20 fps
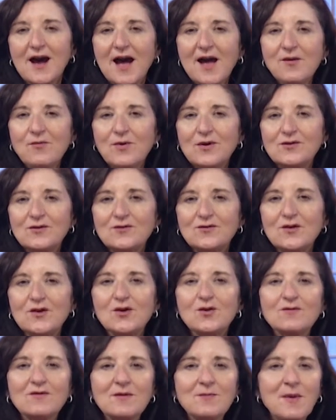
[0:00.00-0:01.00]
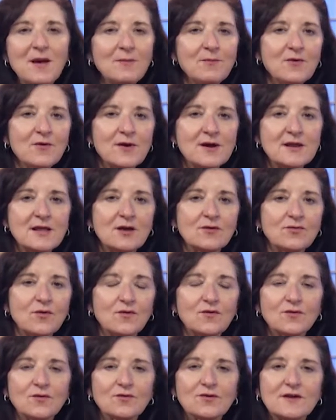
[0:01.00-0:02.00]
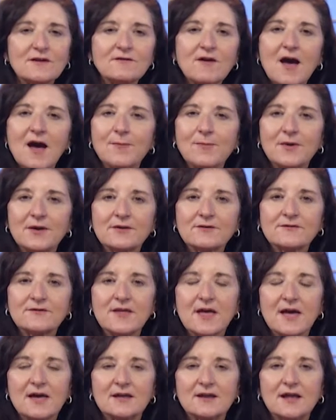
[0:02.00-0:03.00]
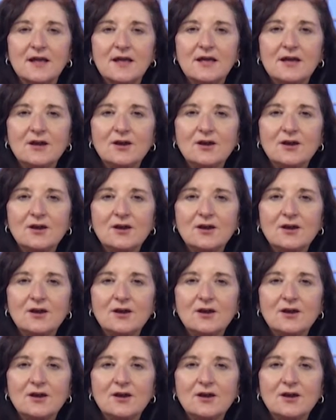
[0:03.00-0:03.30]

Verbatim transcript: I wonder, do you remember any of those early topics that